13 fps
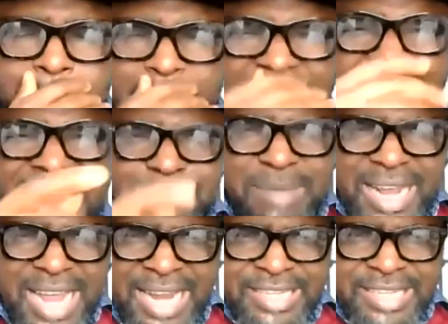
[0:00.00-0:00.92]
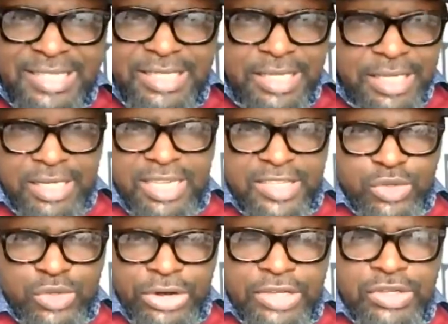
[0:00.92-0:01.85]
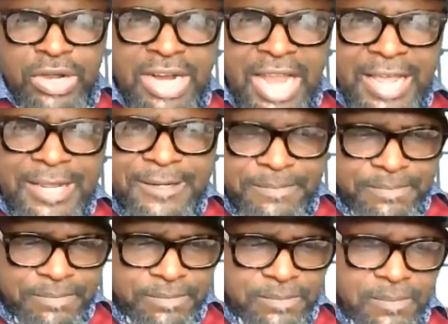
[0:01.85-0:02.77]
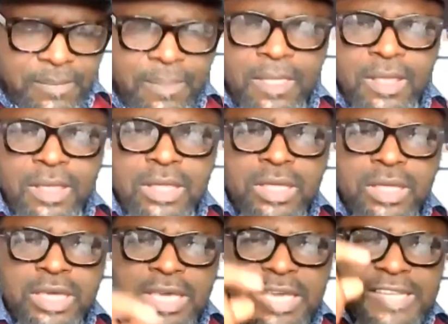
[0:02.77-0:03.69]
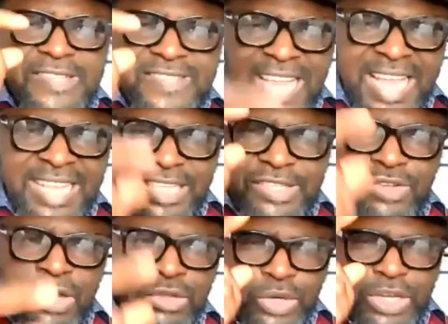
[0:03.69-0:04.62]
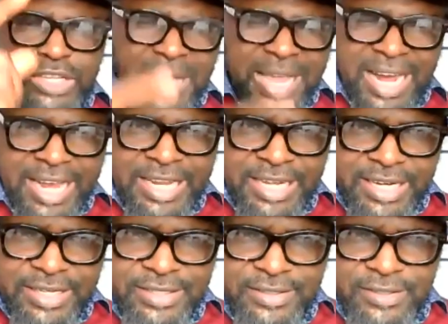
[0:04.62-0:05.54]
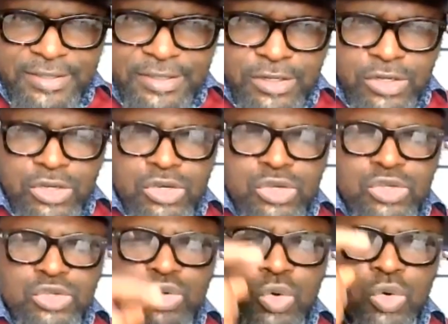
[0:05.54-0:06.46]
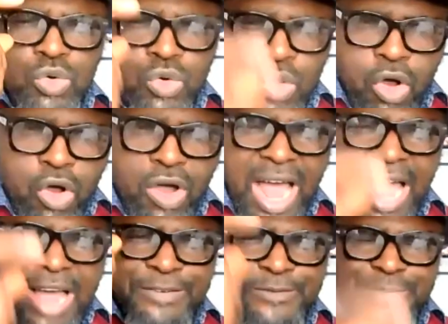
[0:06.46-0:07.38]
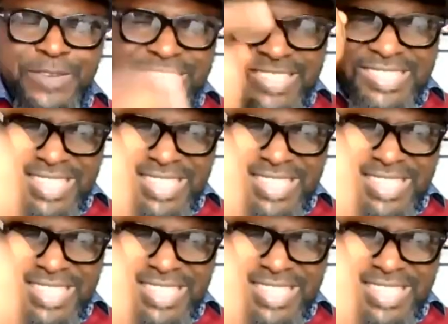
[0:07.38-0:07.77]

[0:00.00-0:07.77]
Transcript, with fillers: Mahatma Gandhi, this story is online. He sent his son to his mechanic to go and fix